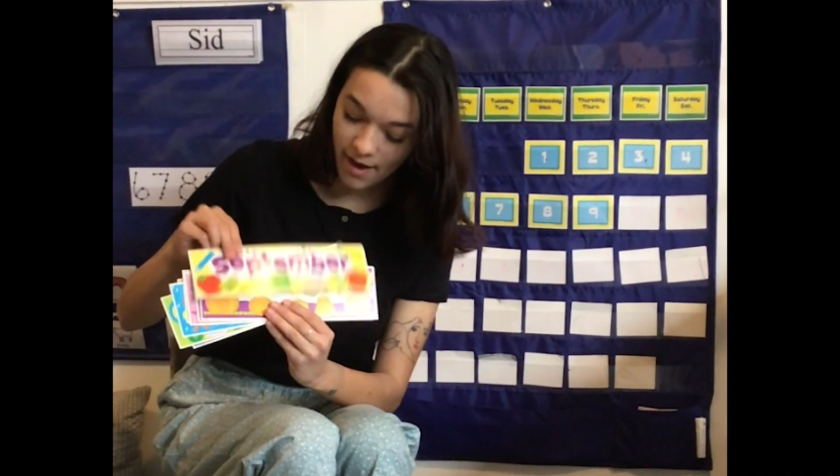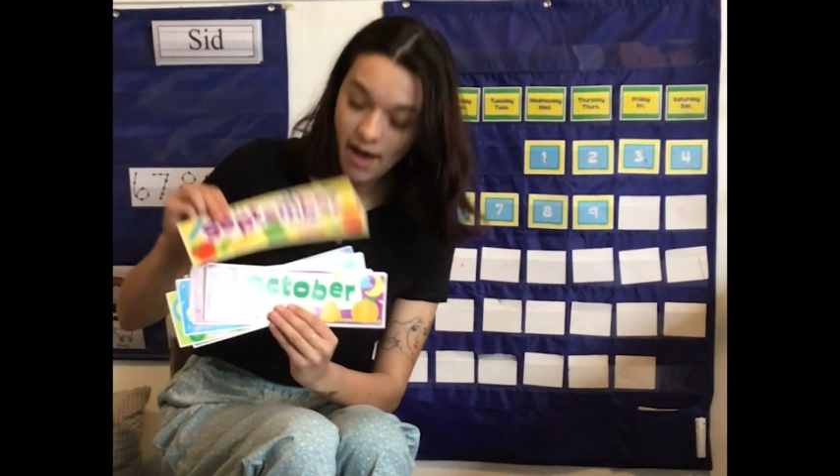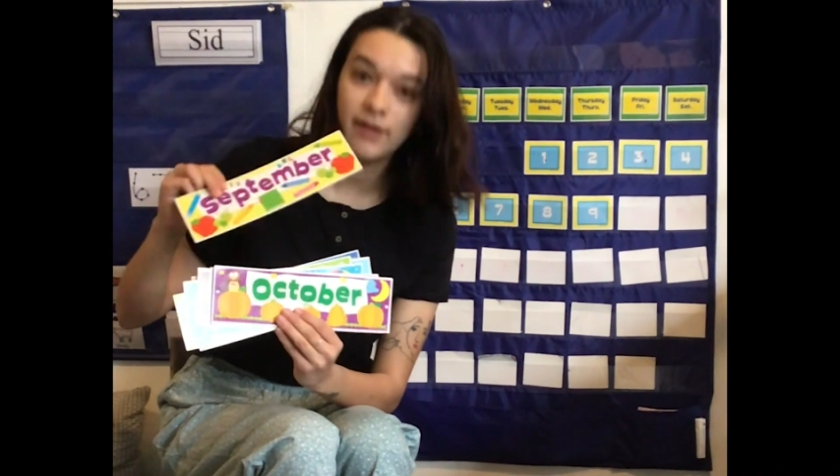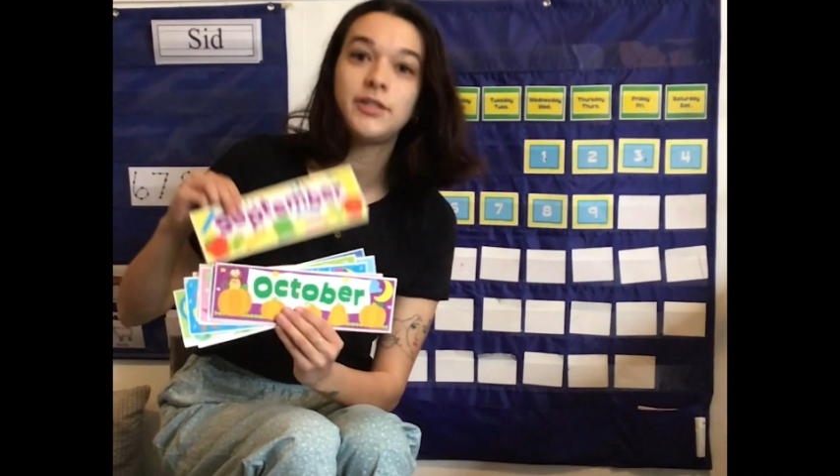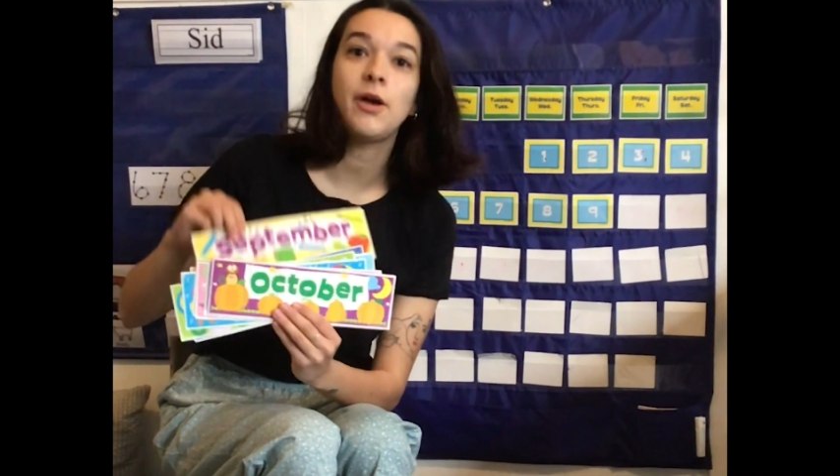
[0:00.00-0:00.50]

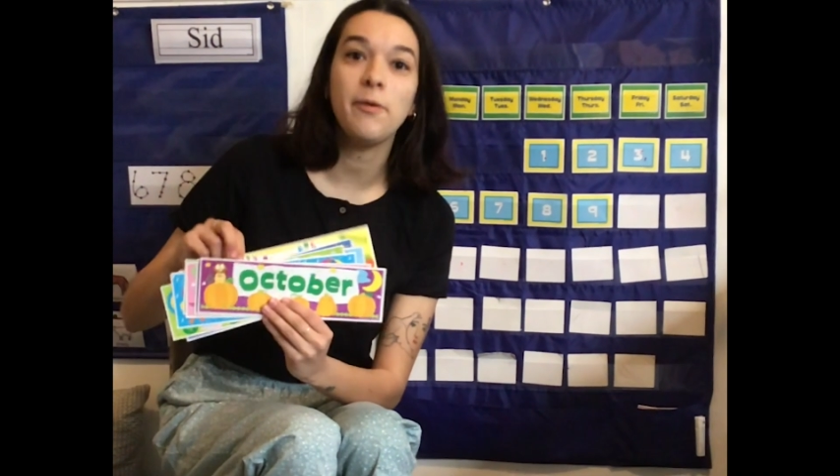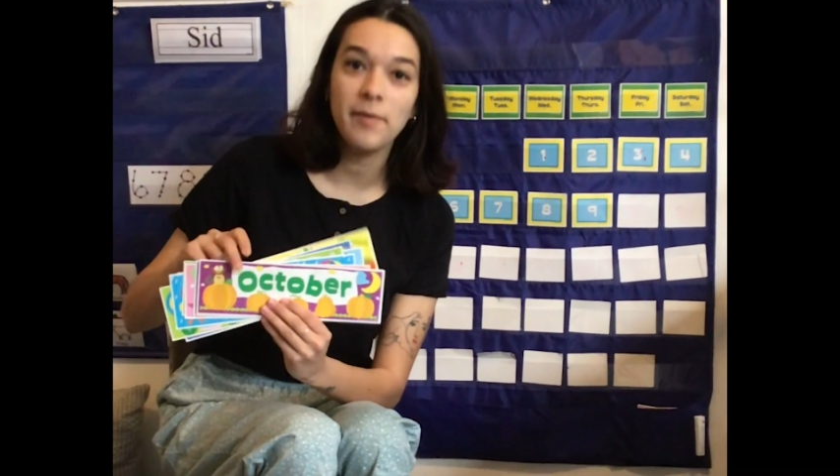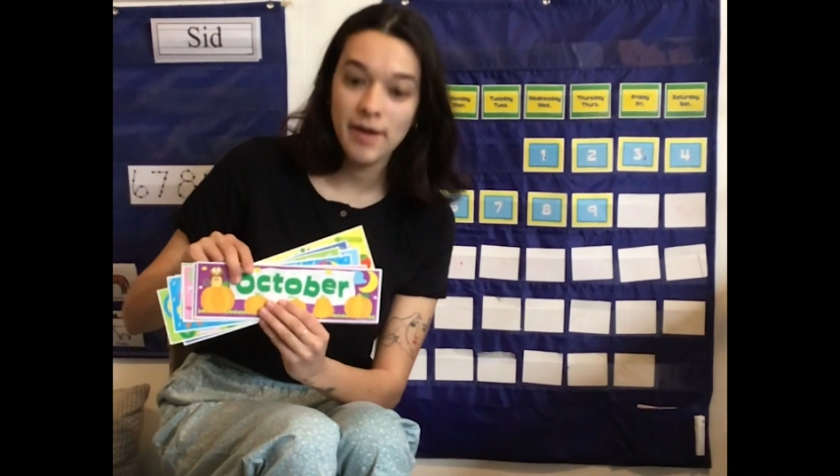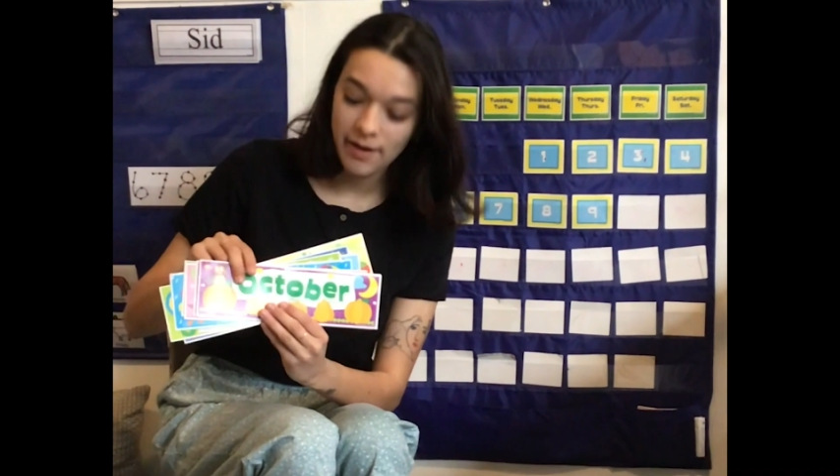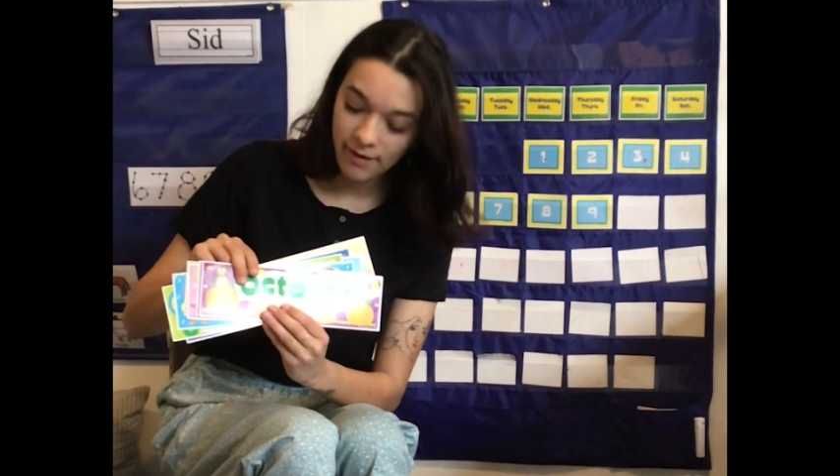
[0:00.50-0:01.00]

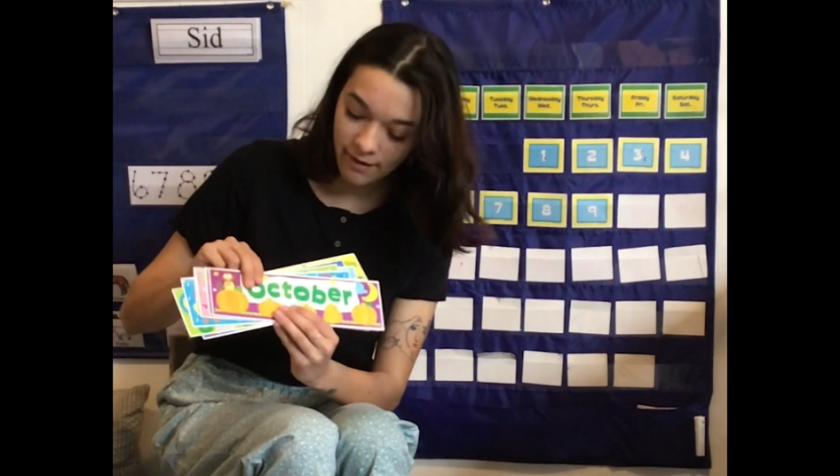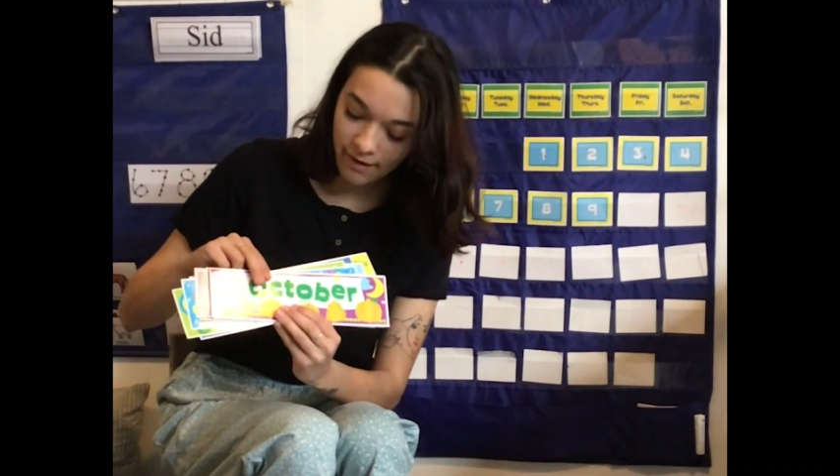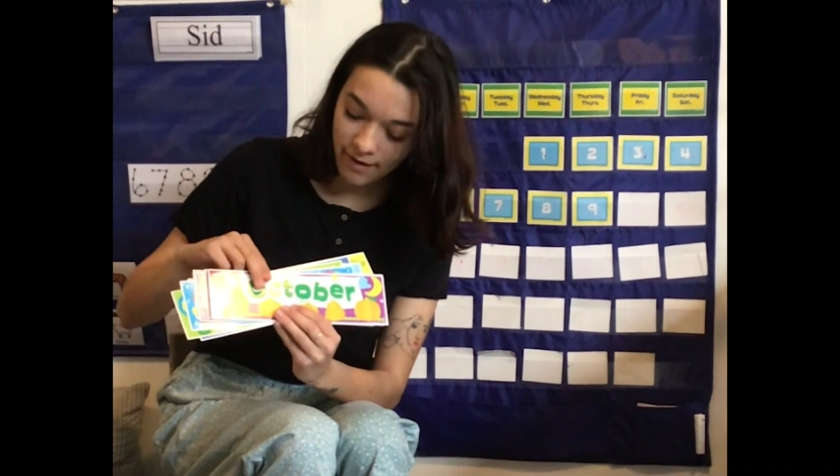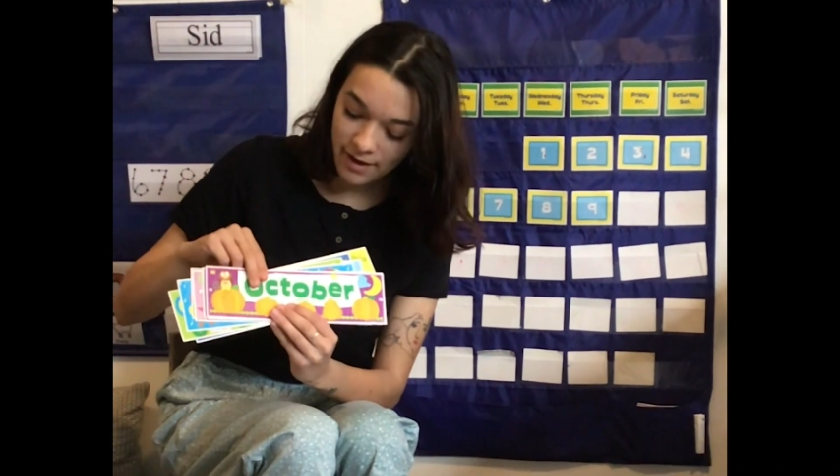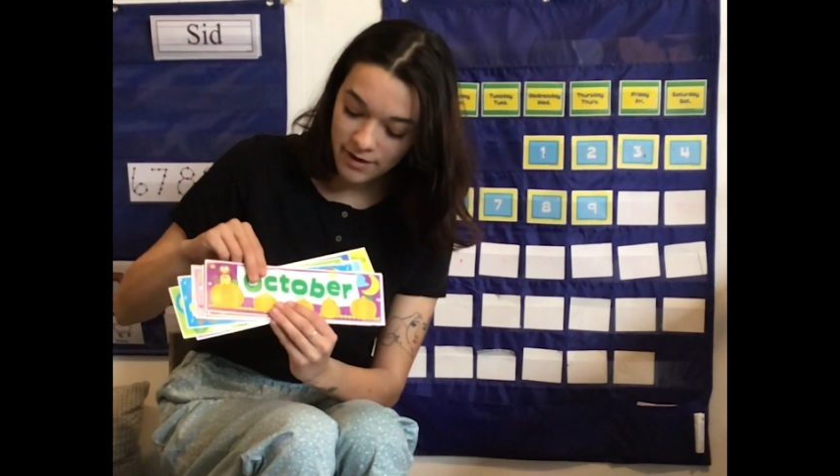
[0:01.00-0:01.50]
October,
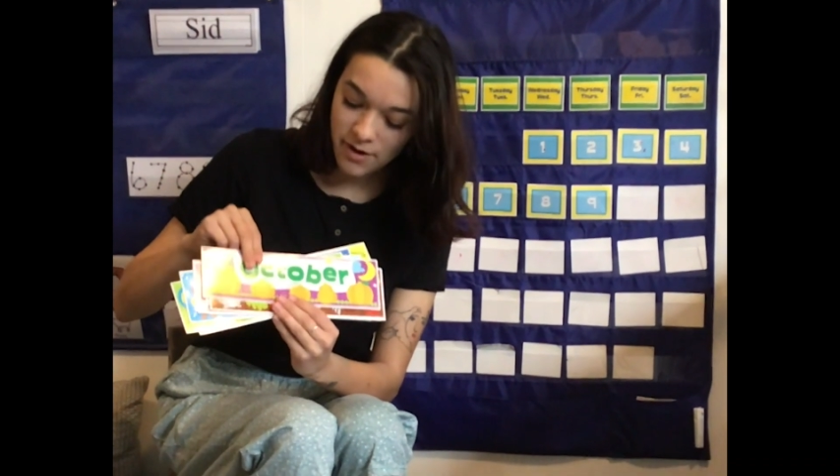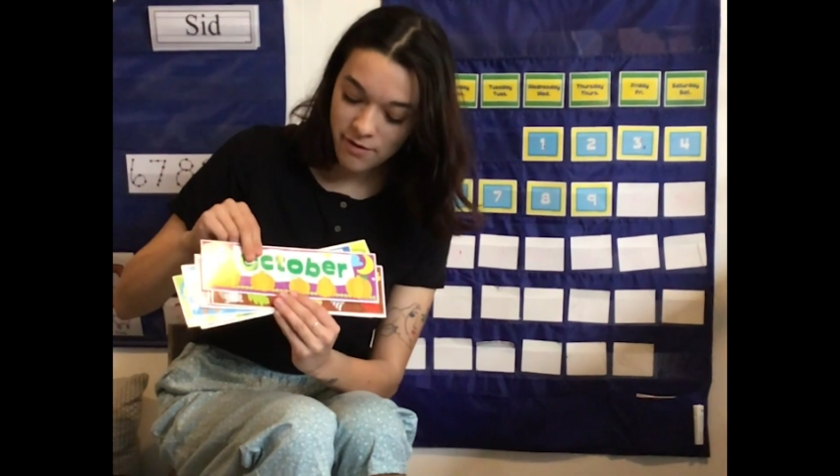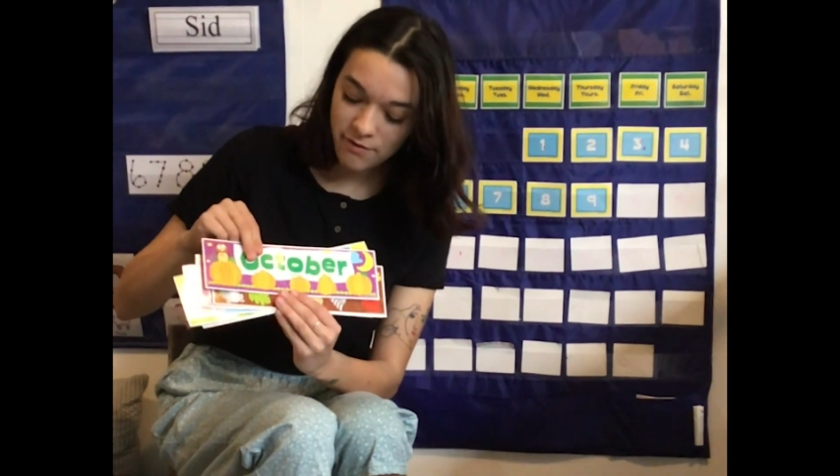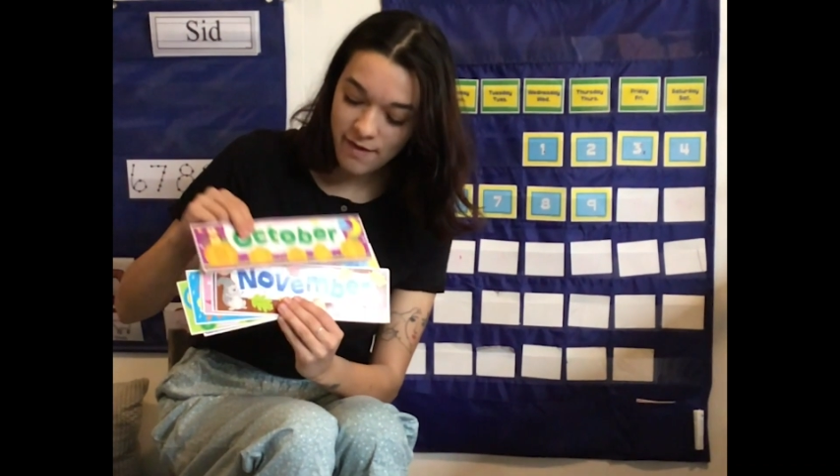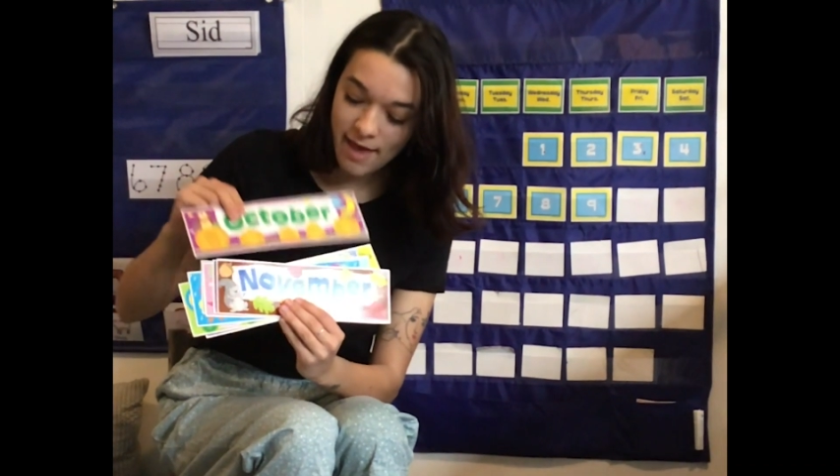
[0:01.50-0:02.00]

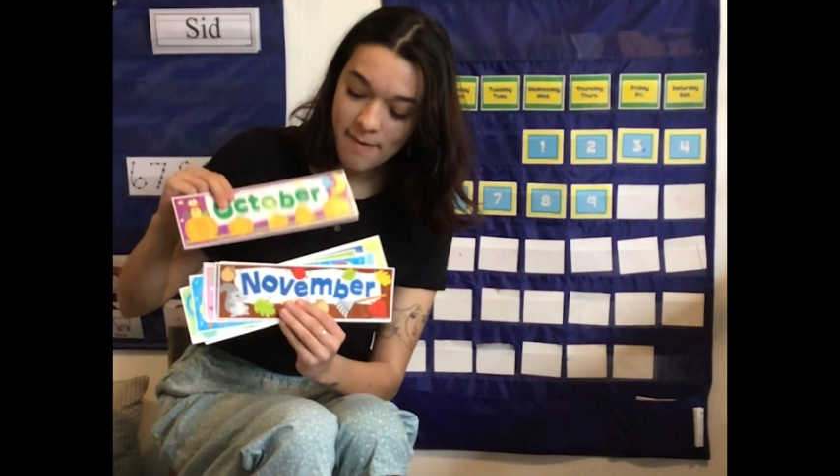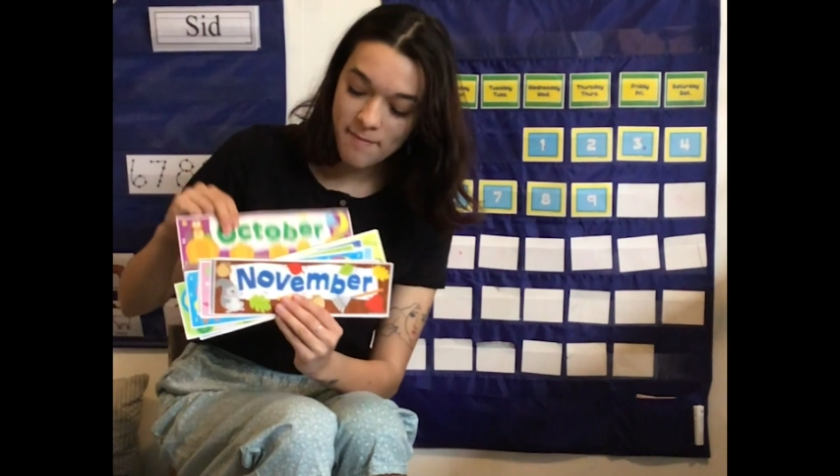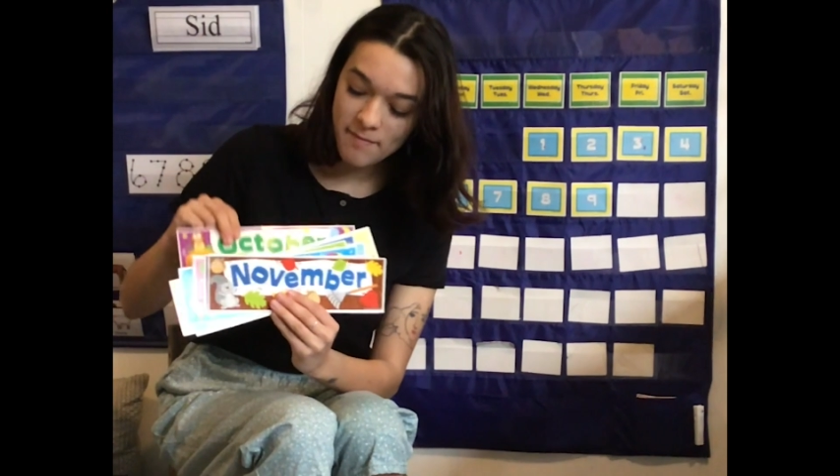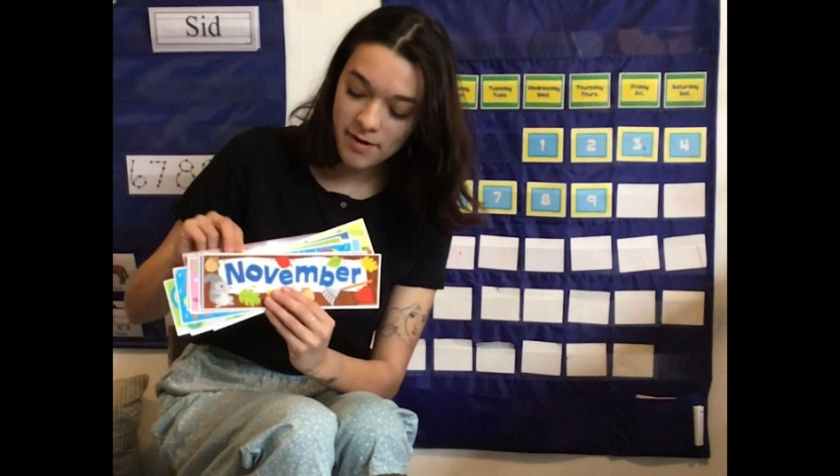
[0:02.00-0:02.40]
November,